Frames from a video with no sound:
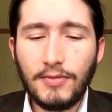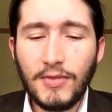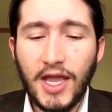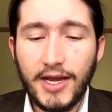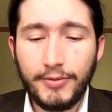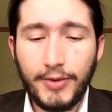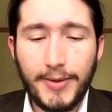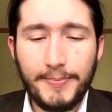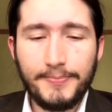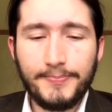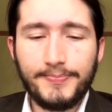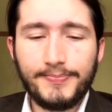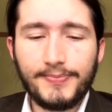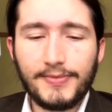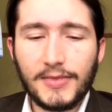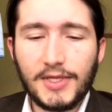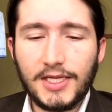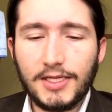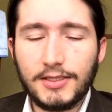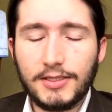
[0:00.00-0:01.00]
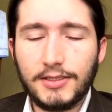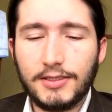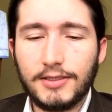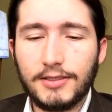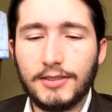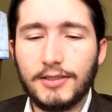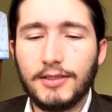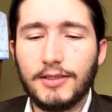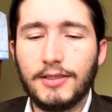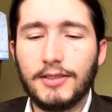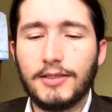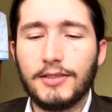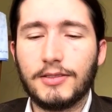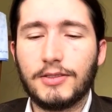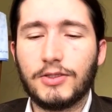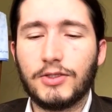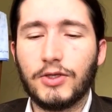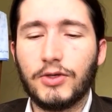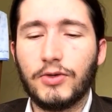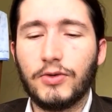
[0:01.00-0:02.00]
Anyway,
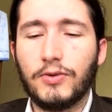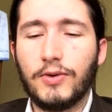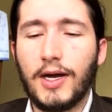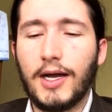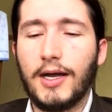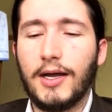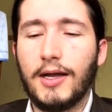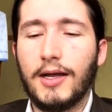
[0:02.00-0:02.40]
so